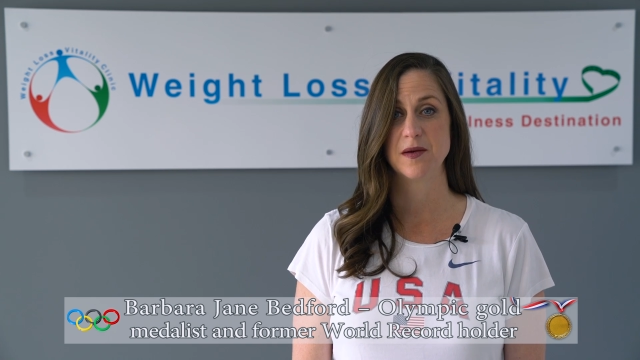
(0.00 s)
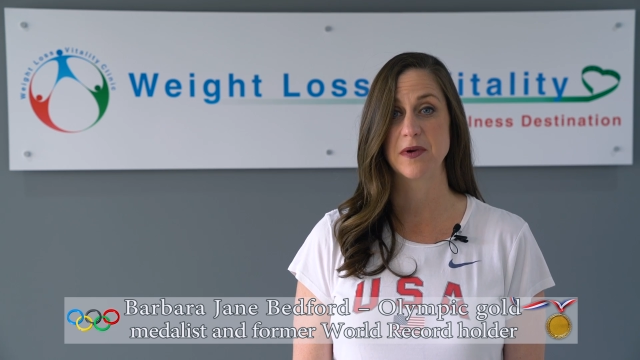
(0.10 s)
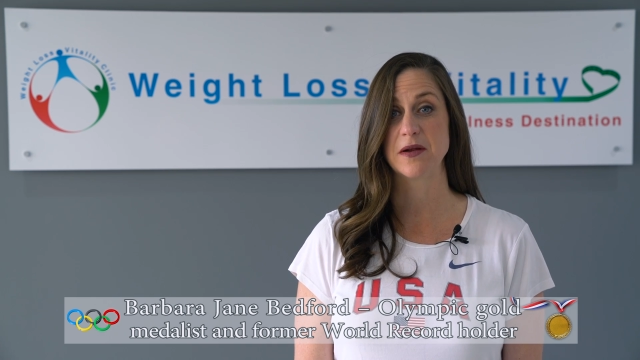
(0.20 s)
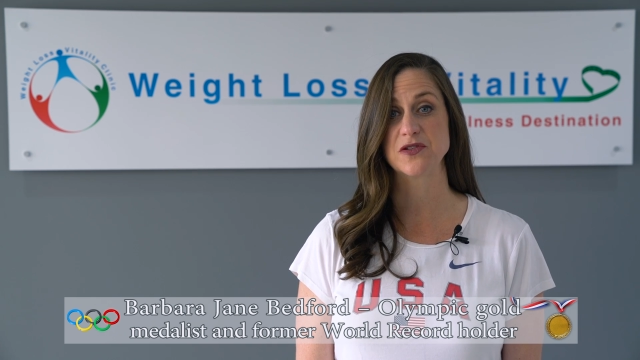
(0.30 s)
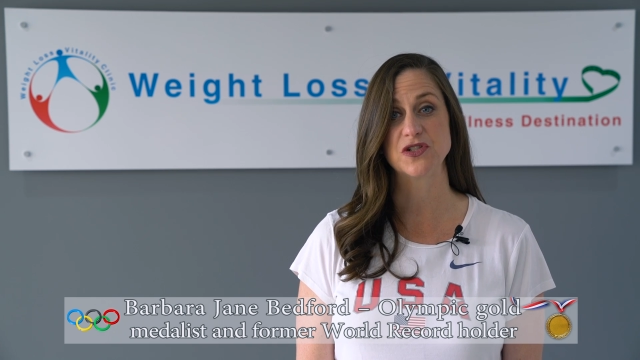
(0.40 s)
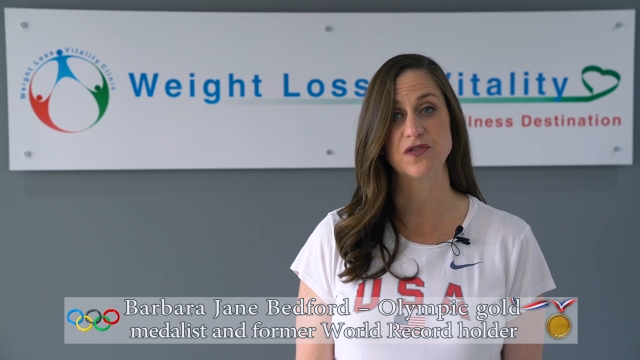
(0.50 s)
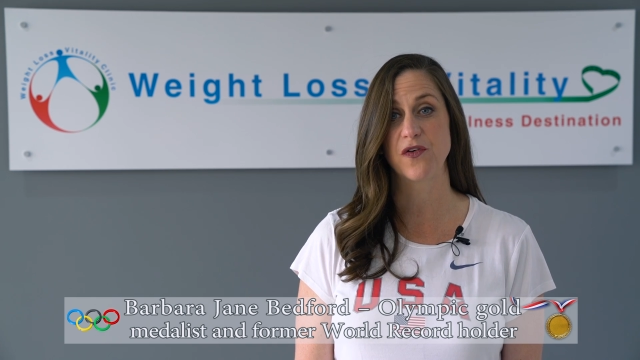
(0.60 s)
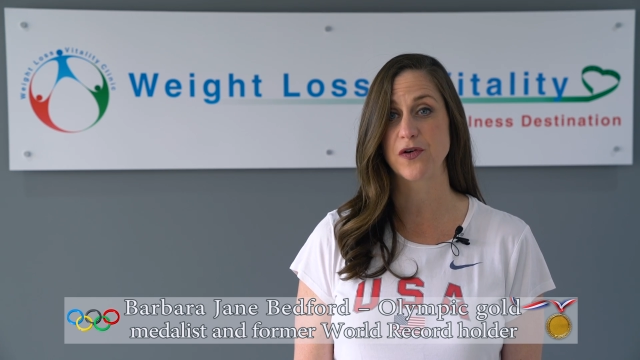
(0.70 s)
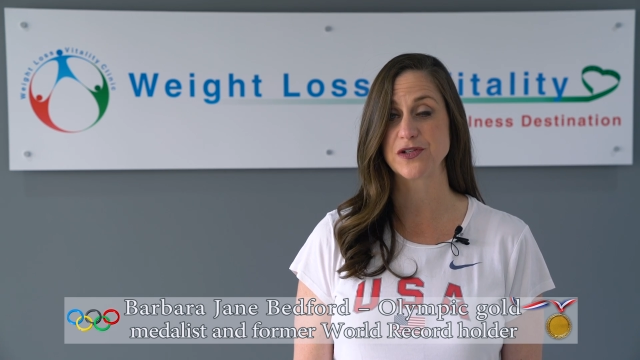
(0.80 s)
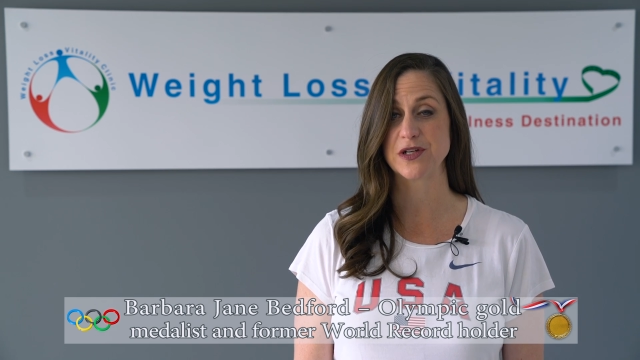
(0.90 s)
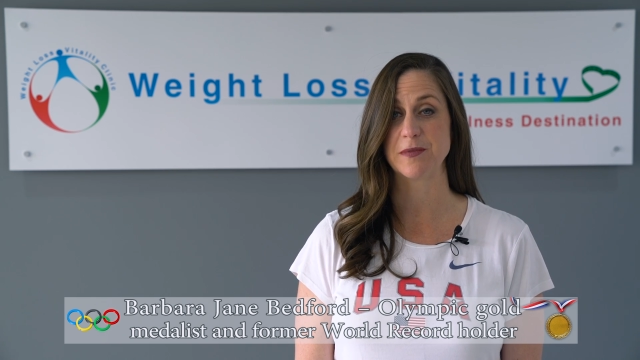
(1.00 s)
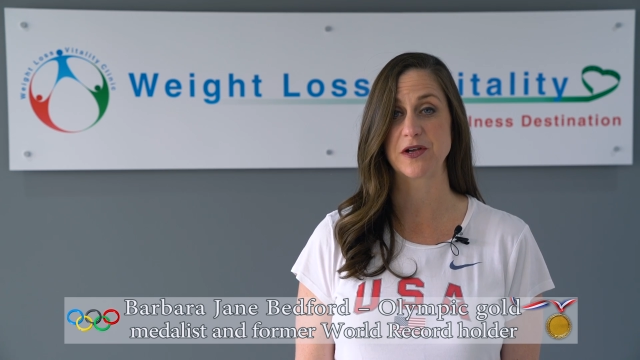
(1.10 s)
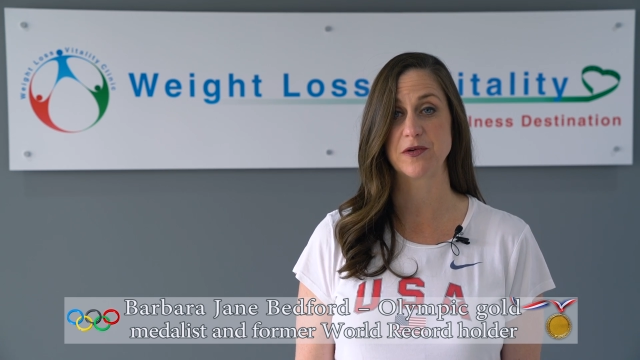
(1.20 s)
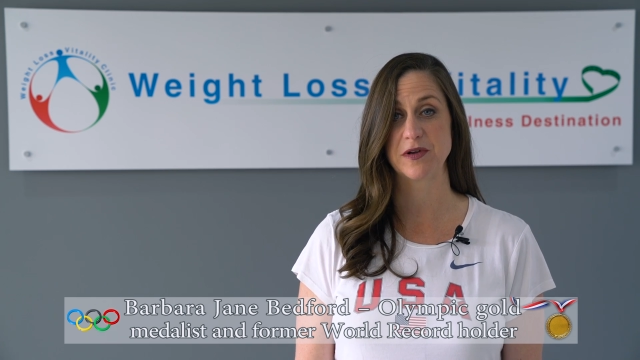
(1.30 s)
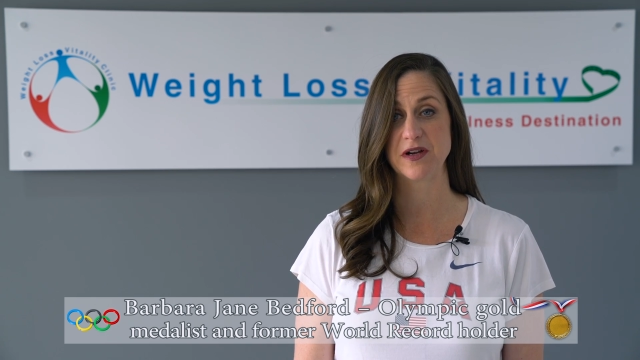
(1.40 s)
but I was too focused on my
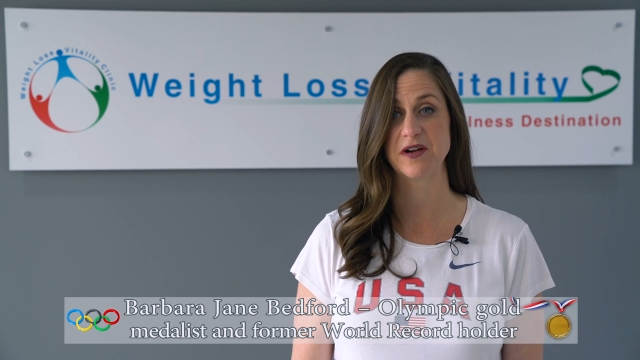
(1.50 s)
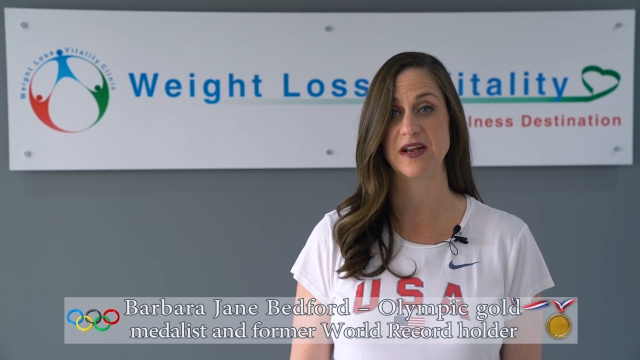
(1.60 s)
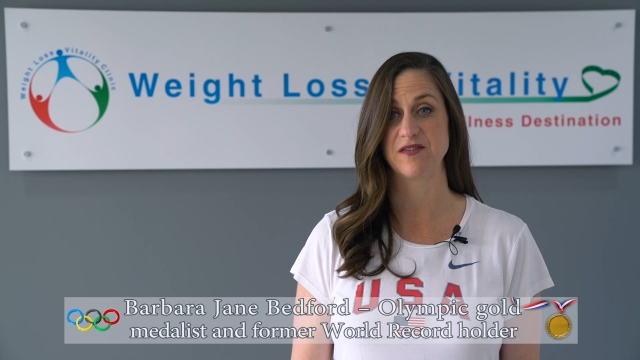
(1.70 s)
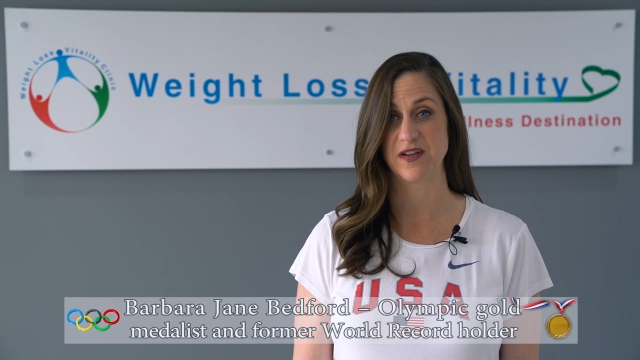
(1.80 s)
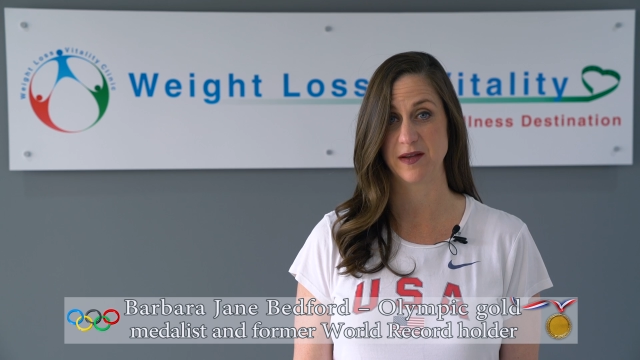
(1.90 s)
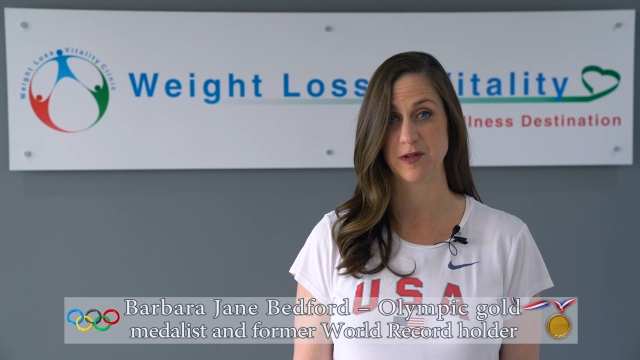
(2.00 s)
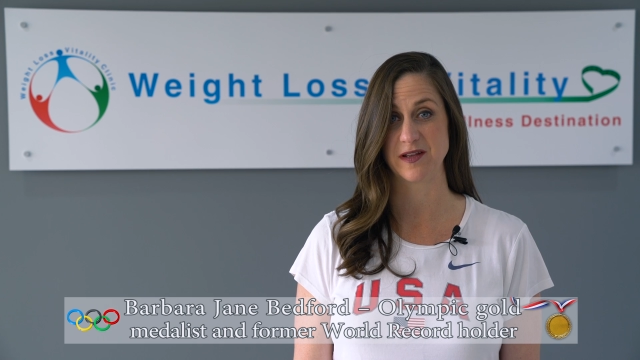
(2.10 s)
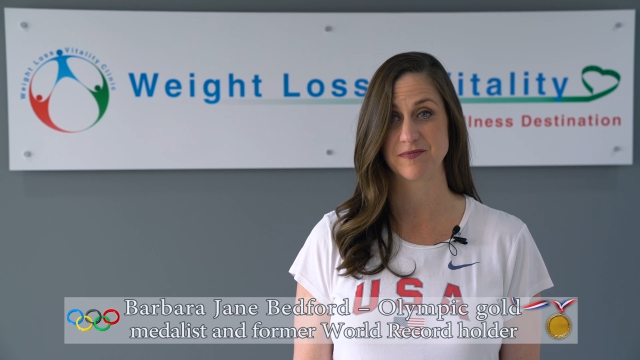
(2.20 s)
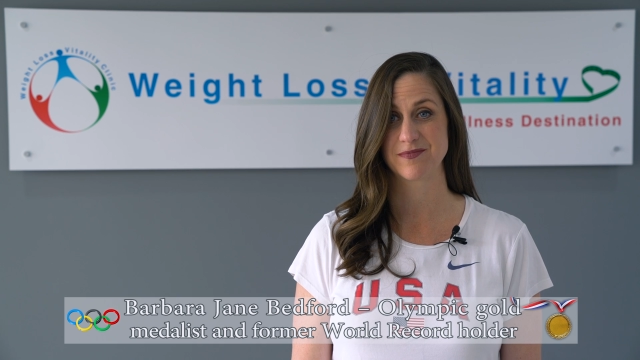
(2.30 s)
career and family.